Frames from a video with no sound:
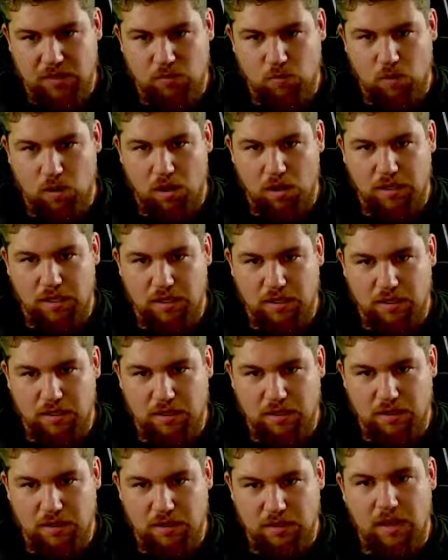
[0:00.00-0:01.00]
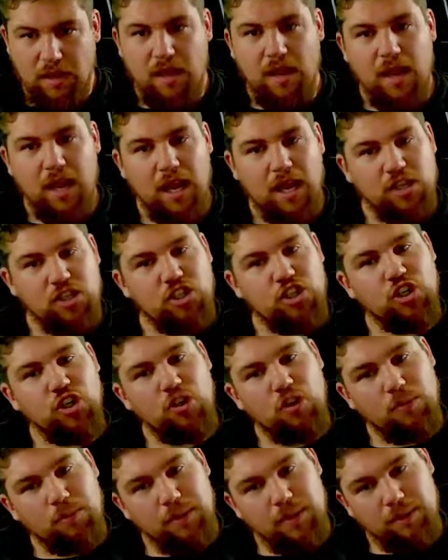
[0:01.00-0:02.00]
Wallet. It should
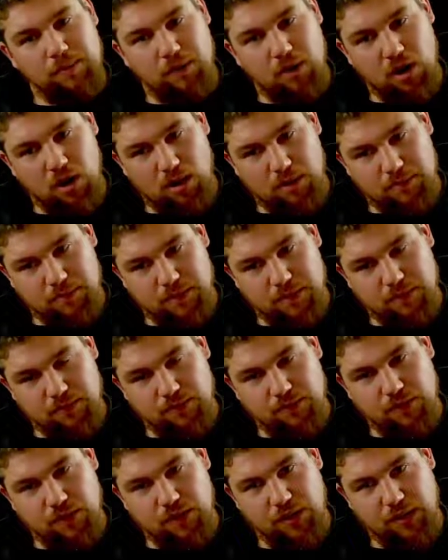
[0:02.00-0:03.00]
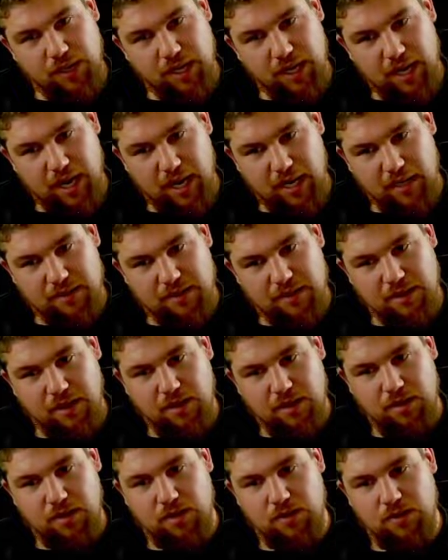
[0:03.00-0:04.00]
open a prompt for you to connect,
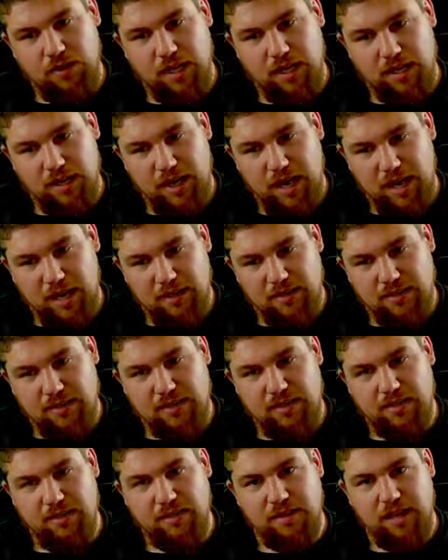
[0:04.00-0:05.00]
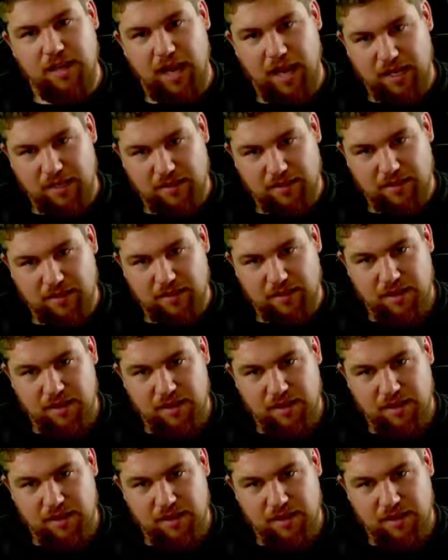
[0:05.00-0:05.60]
and you'd hit Next and Connect.